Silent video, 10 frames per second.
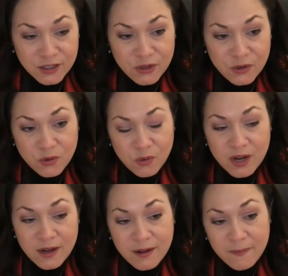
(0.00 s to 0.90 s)
to
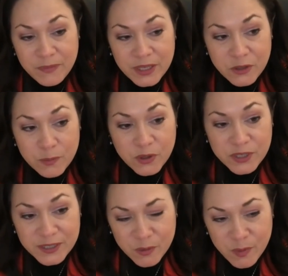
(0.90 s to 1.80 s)

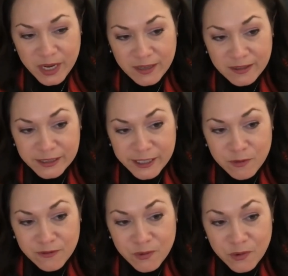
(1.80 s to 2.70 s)
participate in the
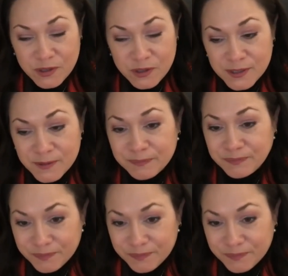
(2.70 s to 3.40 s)
labor force.